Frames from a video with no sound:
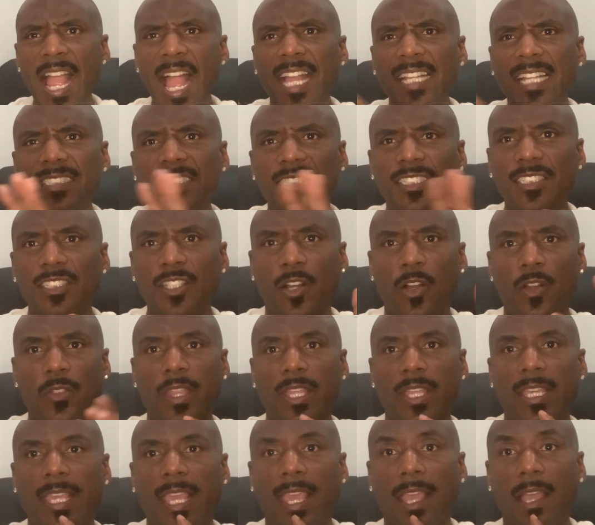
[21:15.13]
I see all
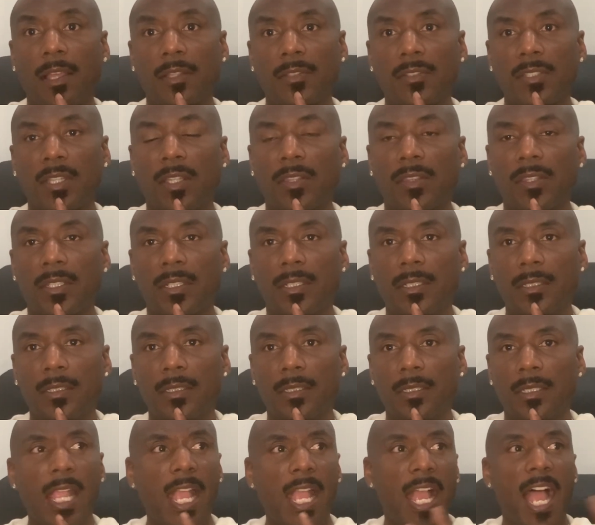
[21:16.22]
the chaos out there.
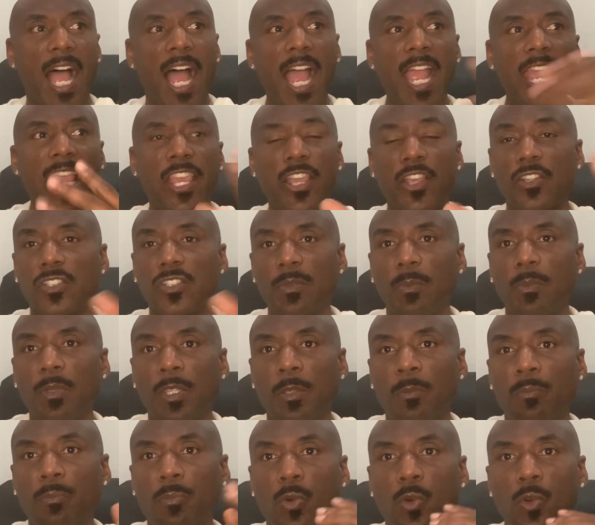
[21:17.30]
I hear some of the
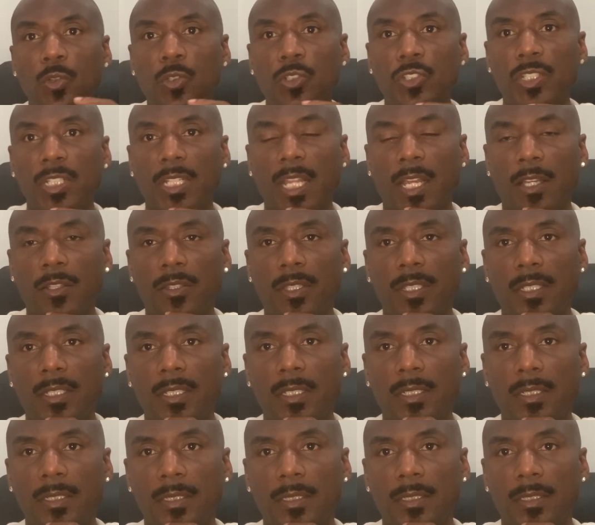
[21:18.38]
bullshit out there.